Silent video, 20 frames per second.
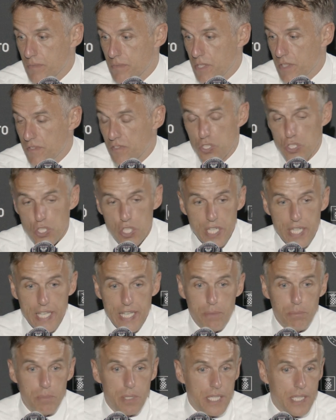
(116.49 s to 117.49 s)
they've just got to
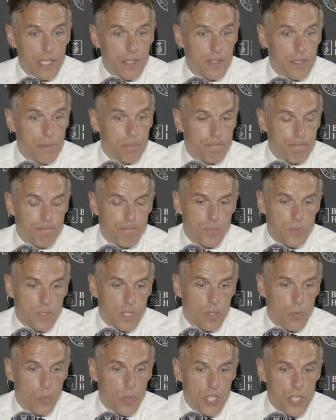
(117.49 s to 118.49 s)
keep believing.
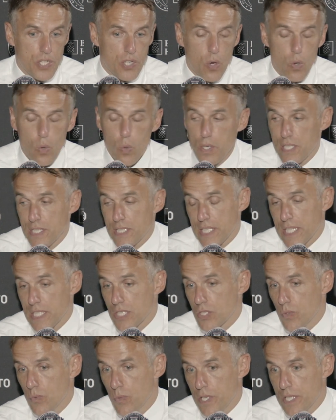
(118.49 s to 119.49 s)
We know what it takes
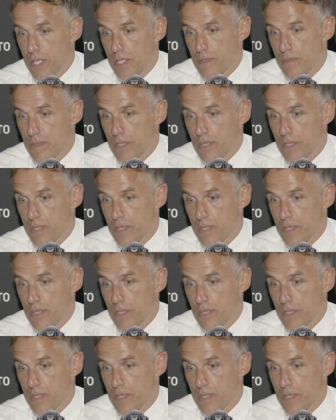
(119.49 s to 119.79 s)
to win,